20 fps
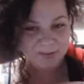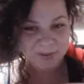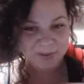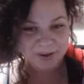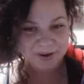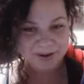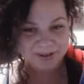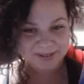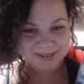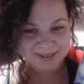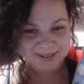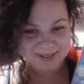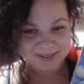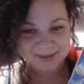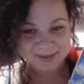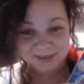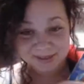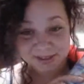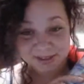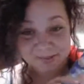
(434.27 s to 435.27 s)
parts,
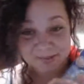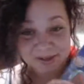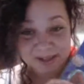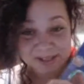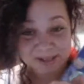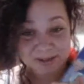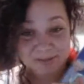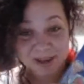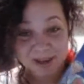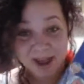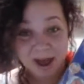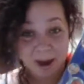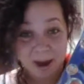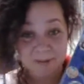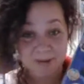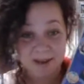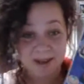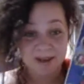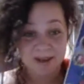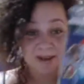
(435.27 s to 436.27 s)
which makes me
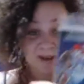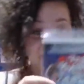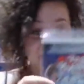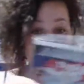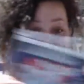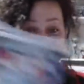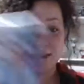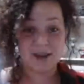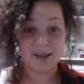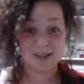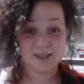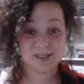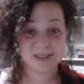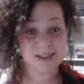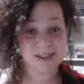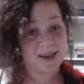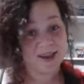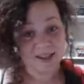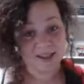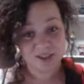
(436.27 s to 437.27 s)
happy because
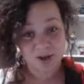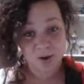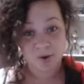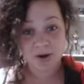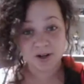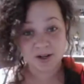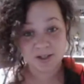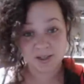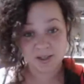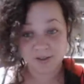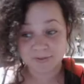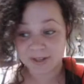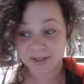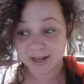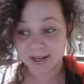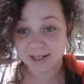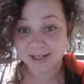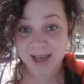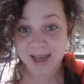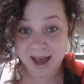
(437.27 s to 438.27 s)
Joker deserved to
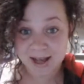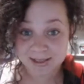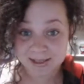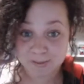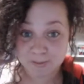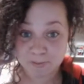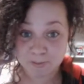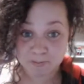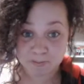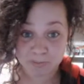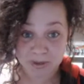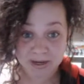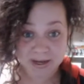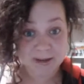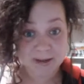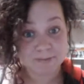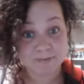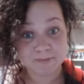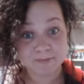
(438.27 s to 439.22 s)
get his ass beat